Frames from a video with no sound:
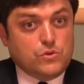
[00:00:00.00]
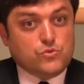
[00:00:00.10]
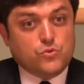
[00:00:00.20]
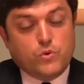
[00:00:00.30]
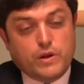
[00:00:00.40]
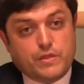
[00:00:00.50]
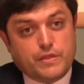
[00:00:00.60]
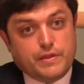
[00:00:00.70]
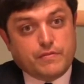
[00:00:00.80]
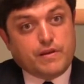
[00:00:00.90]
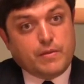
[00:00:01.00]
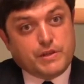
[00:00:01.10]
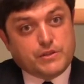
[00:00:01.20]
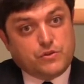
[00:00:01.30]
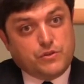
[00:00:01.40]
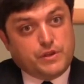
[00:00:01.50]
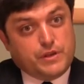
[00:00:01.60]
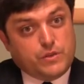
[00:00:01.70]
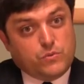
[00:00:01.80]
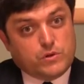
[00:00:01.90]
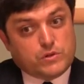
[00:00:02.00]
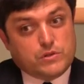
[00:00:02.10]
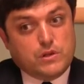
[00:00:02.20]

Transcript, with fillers: to wealth in their families or in their networks.